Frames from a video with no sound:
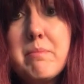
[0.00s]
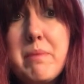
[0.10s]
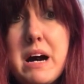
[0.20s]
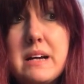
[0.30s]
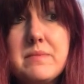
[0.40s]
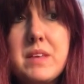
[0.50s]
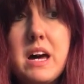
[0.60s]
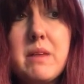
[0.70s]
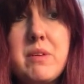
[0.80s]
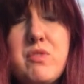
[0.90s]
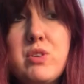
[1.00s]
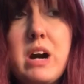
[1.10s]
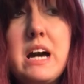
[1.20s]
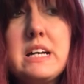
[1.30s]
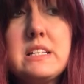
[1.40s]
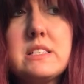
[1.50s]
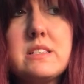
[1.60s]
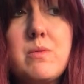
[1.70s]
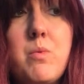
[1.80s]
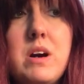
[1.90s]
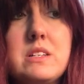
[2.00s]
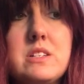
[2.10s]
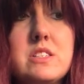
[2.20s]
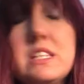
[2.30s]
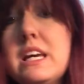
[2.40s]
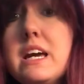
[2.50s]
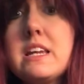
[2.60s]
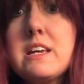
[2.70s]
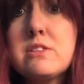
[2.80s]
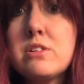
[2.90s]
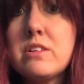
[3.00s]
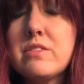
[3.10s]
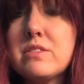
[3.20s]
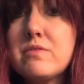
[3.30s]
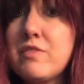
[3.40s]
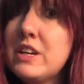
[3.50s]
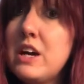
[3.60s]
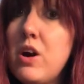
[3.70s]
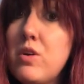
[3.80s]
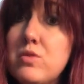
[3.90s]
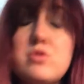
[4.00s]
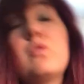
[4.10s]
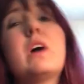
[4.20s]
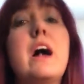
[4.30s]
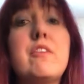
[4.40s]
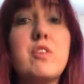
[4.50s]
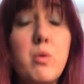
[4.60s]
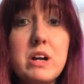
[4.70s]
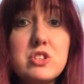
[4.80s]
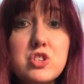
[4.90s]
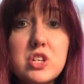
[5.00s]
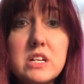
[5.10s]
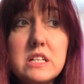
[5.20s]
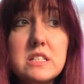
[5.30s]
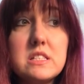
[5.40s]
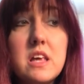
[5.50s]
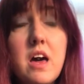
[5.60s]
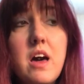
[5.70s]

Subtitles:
But if you guys want to see any certain videos or have questions,